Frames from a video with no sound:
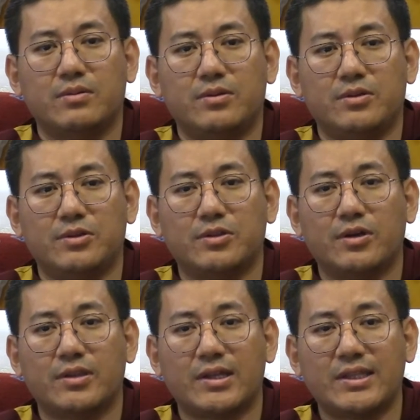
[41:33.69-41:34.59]

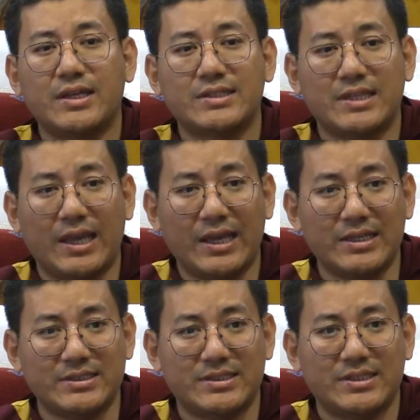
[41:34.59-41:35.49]
Nothing is
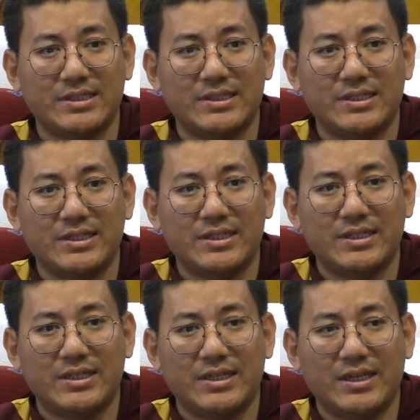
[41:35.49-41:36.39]
end
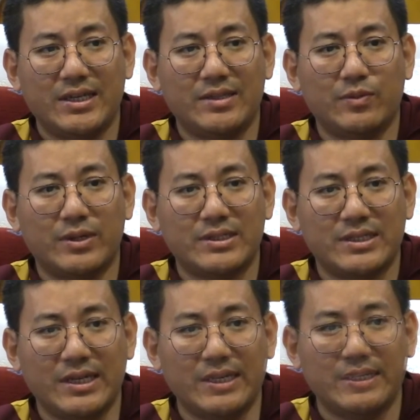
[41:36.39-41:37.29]
in one
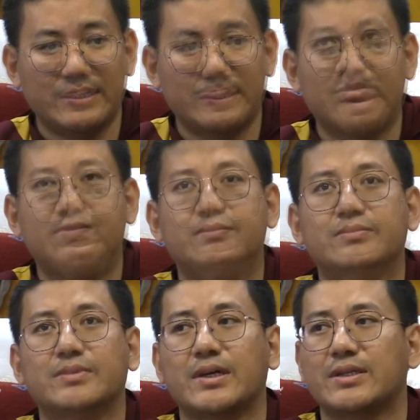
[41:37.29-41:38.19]
day.
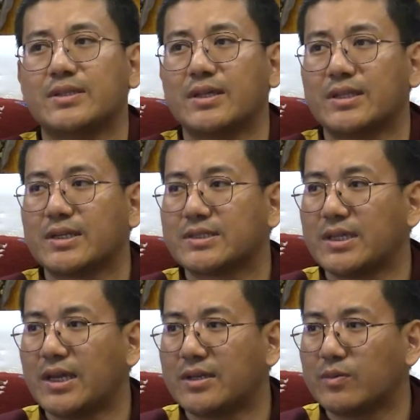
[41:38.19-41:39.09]
Right? Nothing is
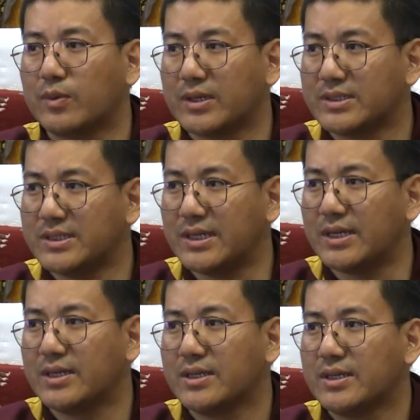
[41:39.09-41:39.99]
end in one day.
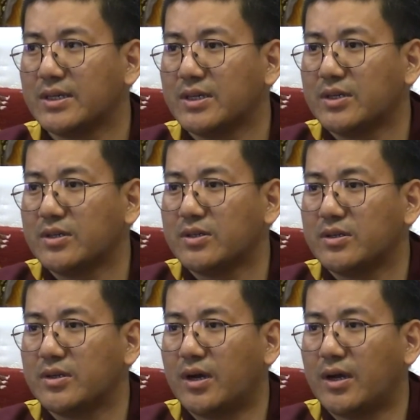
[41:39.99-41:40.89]

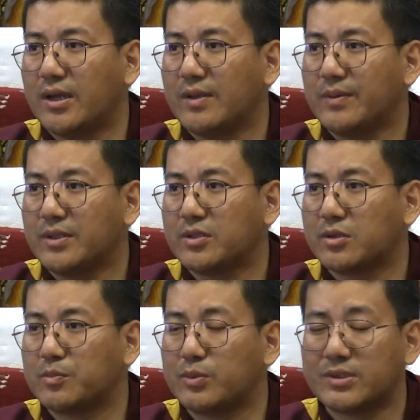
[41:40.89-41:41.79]
Even
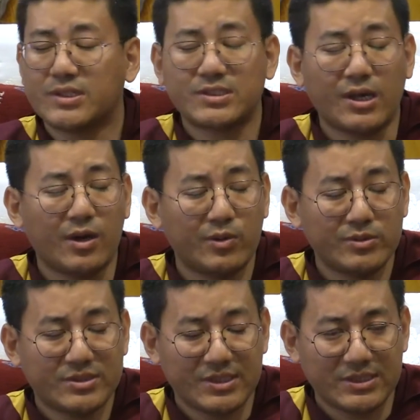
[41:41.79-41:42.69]
in Buddha's
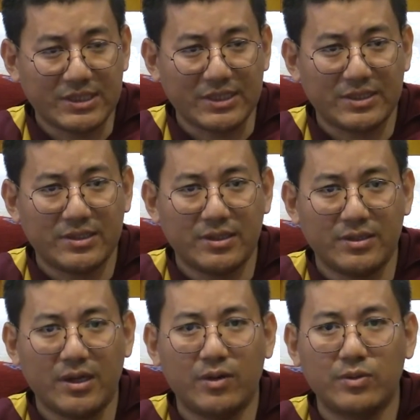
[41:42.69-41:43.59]
own teaching,
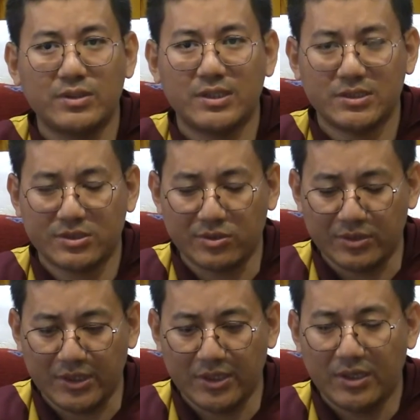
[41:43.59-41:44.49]
own
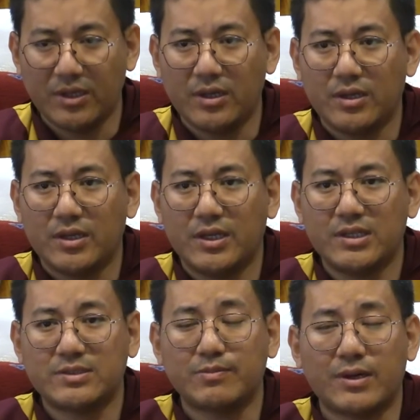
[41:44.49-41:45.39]
history,
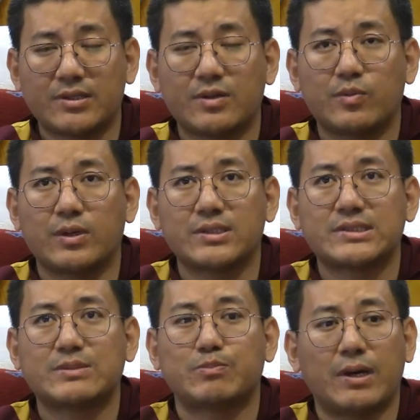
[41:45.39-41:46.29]
his mother
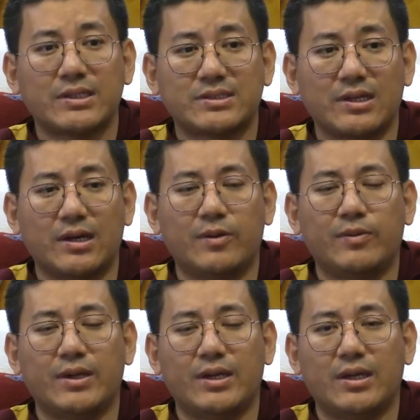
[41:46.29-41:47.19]
was passed
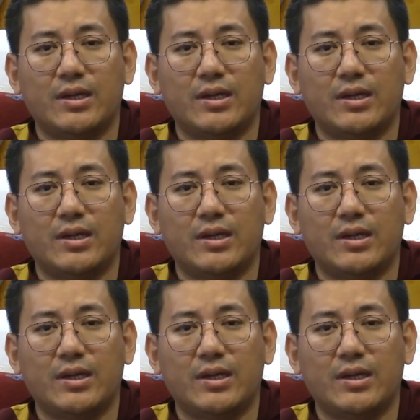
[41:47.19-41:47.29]
away